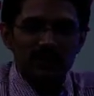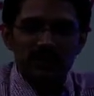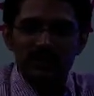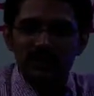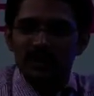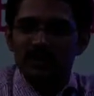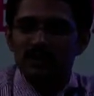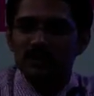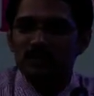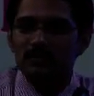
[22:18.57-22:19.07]

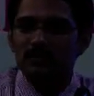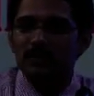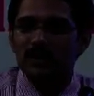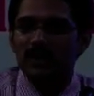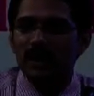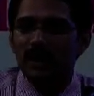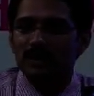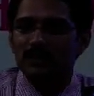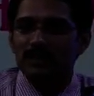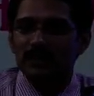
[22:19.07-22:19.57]
Then somebody
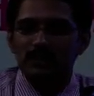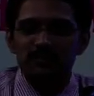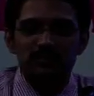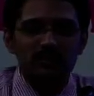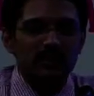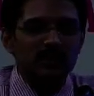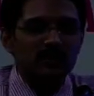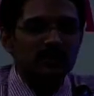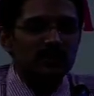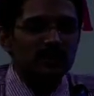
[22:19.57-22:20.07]
asks it
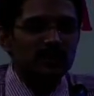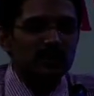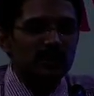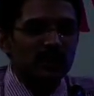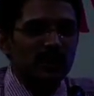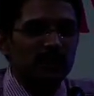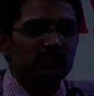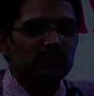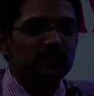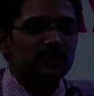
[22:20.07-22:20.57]
for
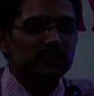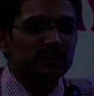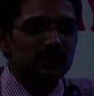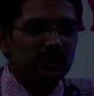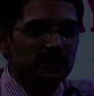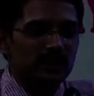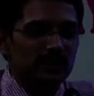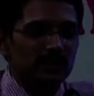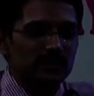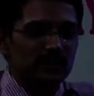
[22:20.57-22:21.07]

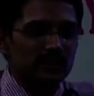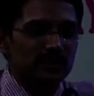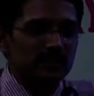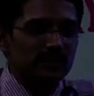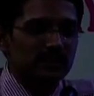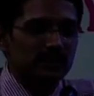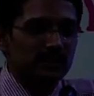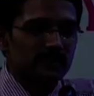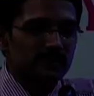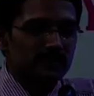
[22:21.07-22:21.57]
compulsory
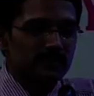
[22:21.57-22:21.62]
license.